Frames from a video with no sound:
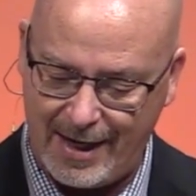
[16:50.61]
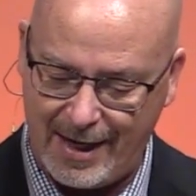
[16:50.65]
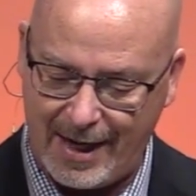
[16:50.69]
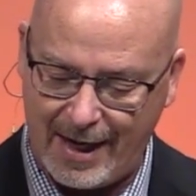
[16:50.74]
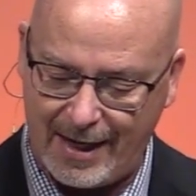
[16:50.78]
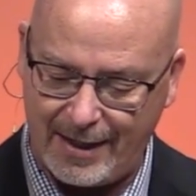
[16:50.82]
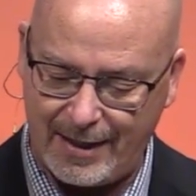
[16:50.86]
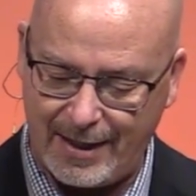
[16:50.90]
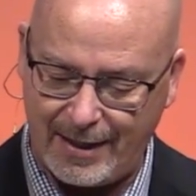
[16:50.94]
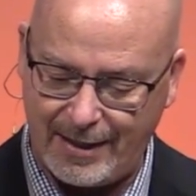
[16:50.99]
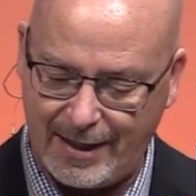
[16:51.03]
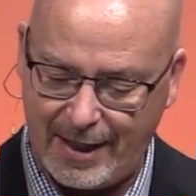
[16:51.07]

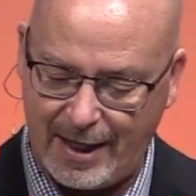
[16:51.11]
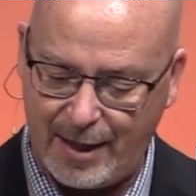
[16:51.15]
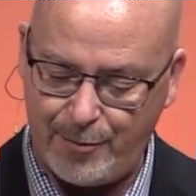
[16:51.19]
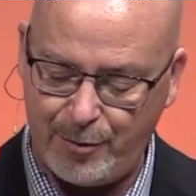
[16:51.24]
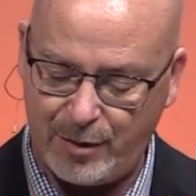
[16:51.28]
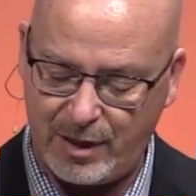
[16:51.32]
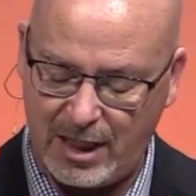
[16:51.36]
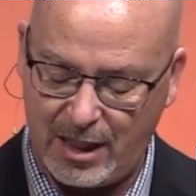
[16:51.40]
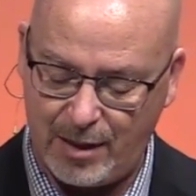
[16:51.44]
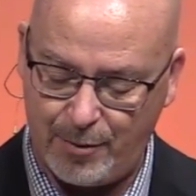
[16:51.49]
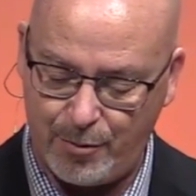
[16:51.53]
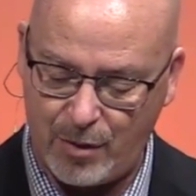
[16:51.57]
And they
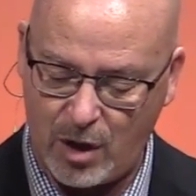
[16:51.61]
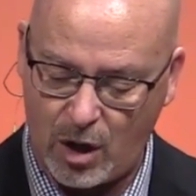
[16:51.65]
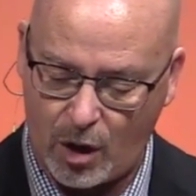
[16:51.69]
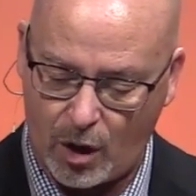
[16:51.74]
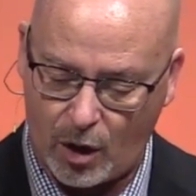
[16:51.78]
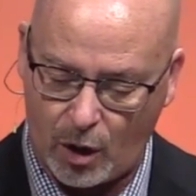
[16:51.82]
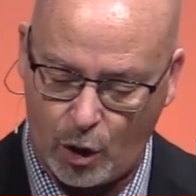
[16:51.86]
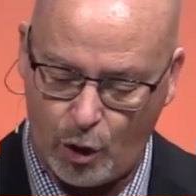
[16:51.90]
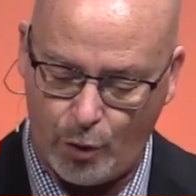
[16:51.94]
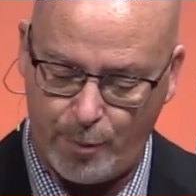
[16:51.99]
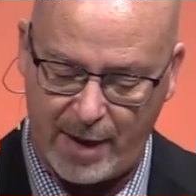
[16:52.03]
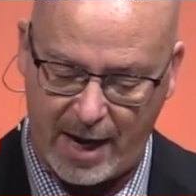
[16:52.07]
named him
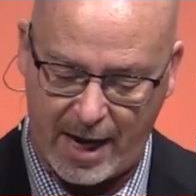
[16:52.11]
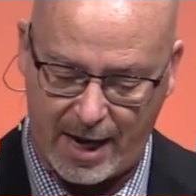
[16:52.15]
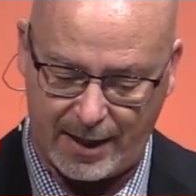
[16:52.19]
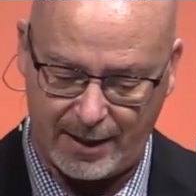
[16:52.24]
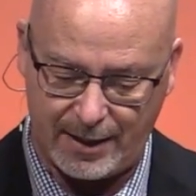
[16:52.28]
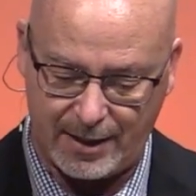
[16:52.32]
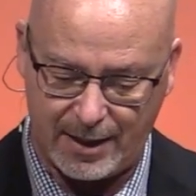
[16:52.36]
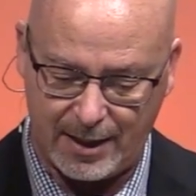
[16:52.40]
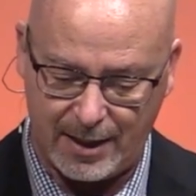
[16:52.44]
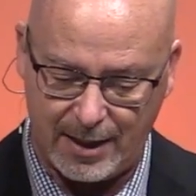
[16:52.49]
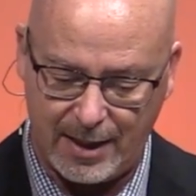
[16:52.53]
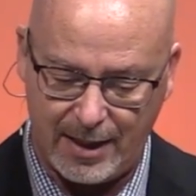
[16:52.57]

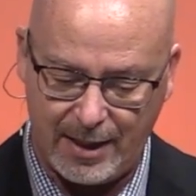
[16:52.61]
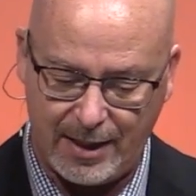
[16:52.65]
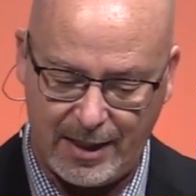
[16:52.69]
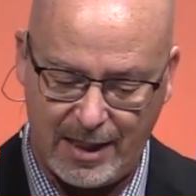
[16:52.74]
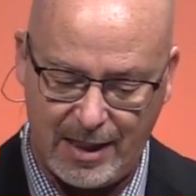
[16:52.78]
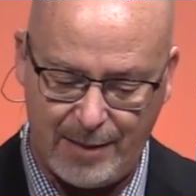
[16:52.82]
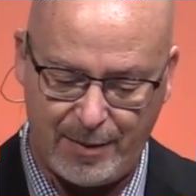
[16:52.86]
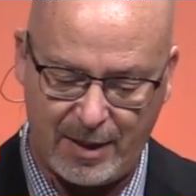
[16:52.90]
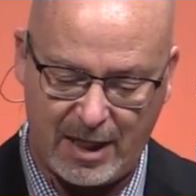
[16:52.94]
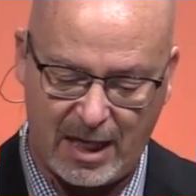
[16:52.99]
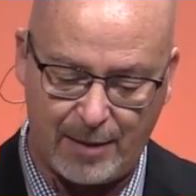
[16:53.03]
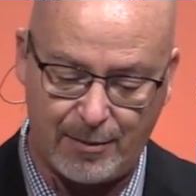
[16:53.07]
Obed. He
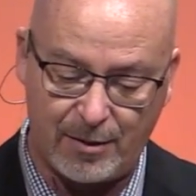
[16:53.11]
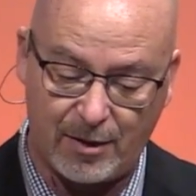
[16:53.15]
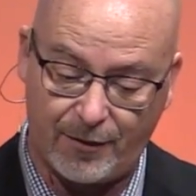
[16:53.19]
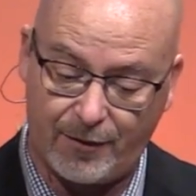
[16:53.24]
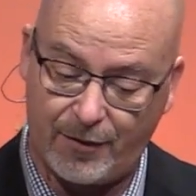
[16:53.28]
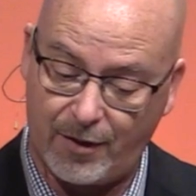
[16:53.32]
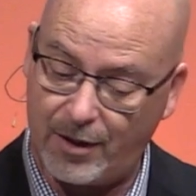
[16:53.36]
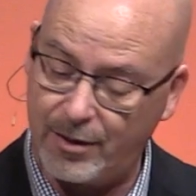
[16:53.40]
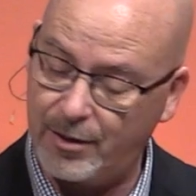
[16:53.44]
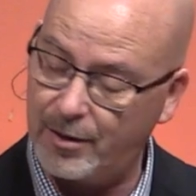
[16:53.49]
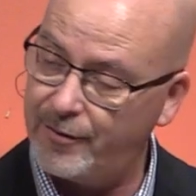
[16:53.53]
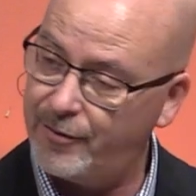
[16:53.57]
became the
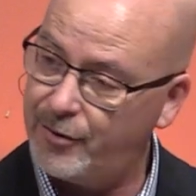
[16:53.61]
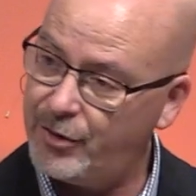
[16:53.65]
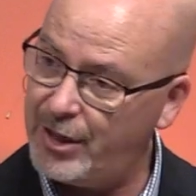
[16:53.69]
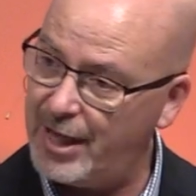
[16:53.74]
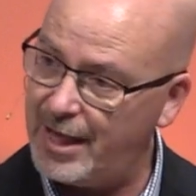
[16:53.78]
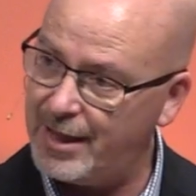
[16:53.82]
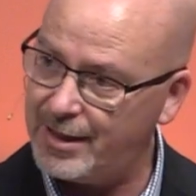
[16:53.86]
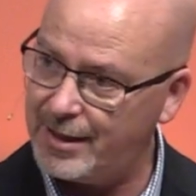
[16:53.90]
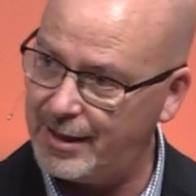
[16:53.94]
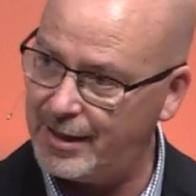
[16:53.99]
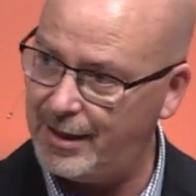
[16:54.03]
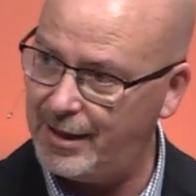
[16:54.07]
father of
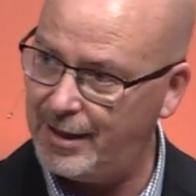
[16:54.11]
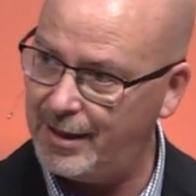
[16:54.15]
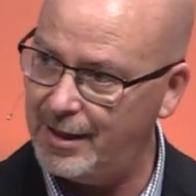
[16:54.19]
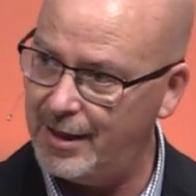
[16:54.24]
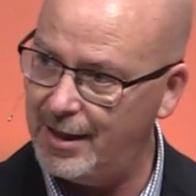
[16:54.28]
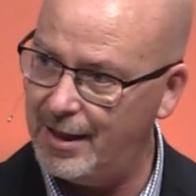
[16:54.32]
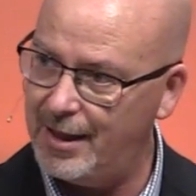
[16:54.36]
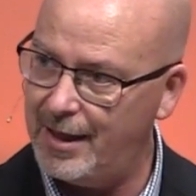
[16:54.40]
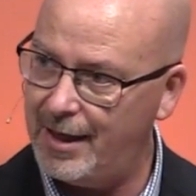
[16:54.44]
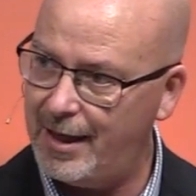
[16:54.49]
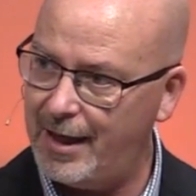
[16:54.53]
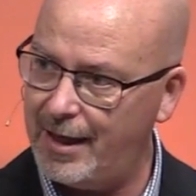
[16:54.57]
Jesse
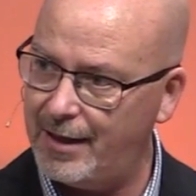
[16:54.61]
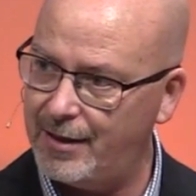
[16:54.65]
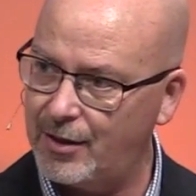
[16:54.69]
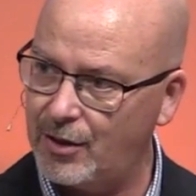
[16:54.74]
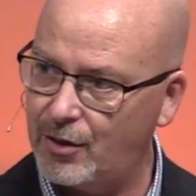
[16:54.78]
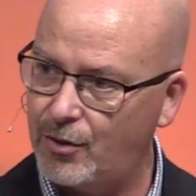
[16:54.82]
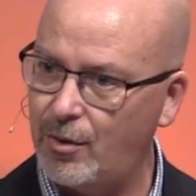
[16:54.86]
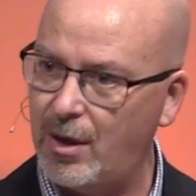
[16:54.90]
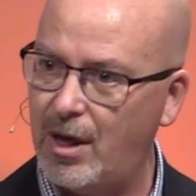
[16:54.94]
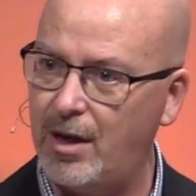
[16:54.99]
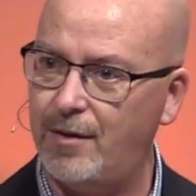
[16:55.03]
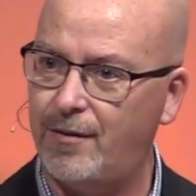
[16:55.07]
and the
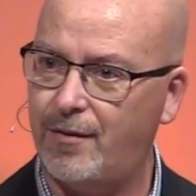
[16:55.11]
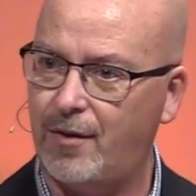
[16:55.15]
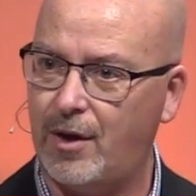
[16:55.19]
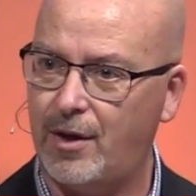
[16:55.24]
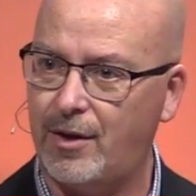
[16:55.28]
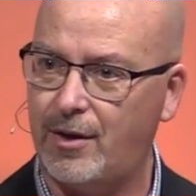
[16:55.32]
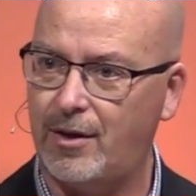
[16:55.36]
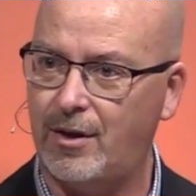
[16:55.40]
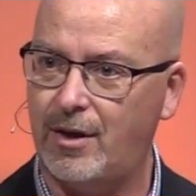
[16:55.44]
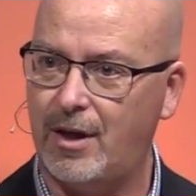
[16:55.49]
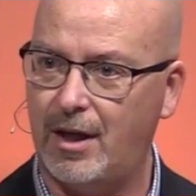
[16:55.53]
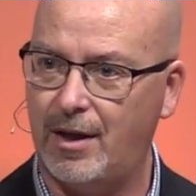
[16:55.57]

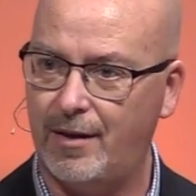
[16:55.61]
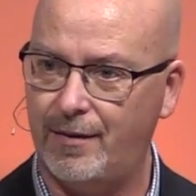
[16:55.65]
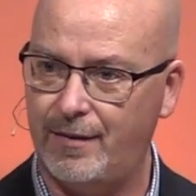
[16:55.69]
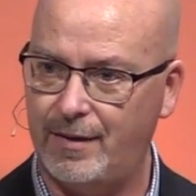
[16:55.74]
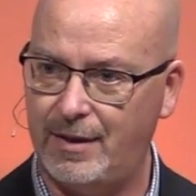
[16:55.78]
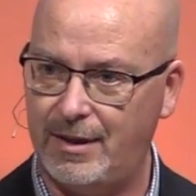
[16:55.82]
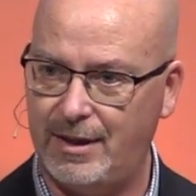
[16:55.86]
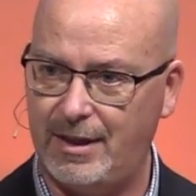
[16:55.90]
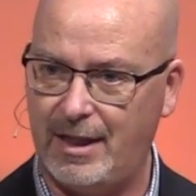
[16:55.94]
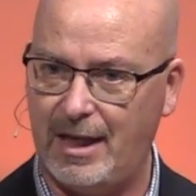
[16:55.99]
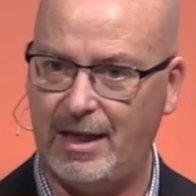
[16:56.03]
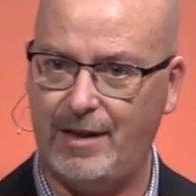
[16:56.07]
grandfather of
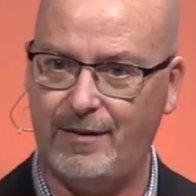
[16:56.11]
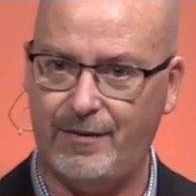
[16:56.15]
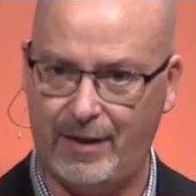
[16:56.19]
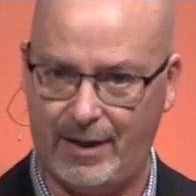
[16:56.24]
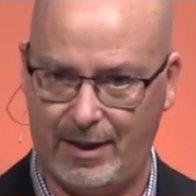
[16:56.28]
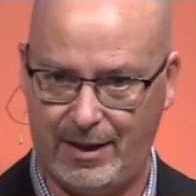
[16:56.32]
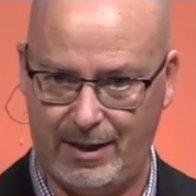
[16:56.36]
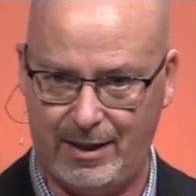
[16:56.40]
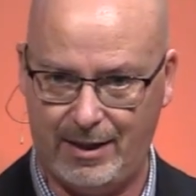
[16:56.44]
David.